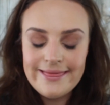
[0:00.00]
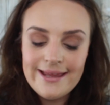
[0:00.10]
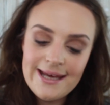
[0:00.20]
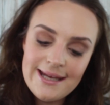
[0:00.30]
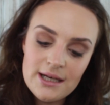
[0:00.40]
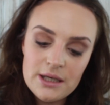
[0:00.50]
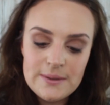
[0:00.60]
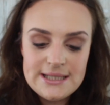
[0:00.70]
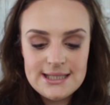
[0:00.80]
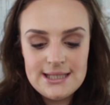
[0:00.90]
Then I
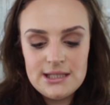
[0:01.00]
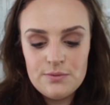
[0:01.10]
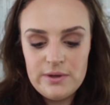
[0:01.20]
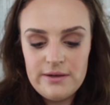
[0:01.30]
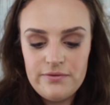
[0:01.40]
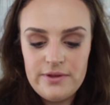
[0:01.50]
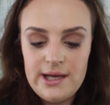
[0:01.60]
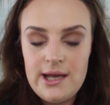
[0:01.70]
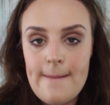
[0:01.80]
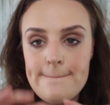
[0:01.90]
went in with
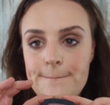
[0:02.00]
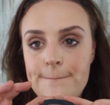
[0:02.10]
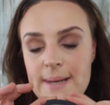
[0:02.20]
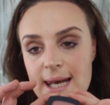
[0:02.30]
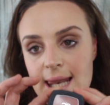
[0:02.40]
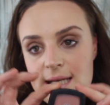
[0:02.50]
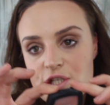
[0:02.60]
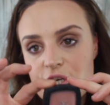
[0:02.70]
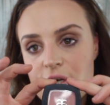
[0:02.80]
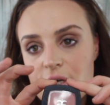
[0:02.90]
the
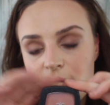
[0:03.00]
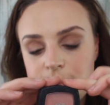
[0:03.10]
blusher,